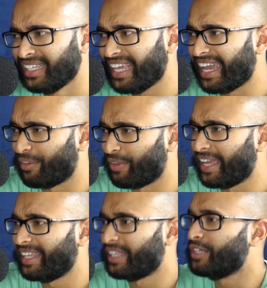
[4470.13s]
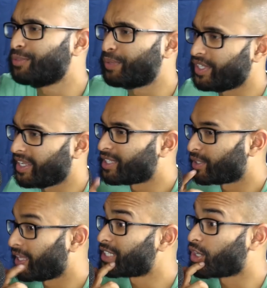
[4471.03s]
Yeah, right?
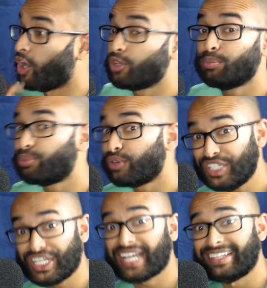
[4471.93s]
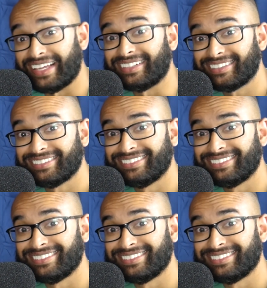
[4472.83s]
That's called projecting.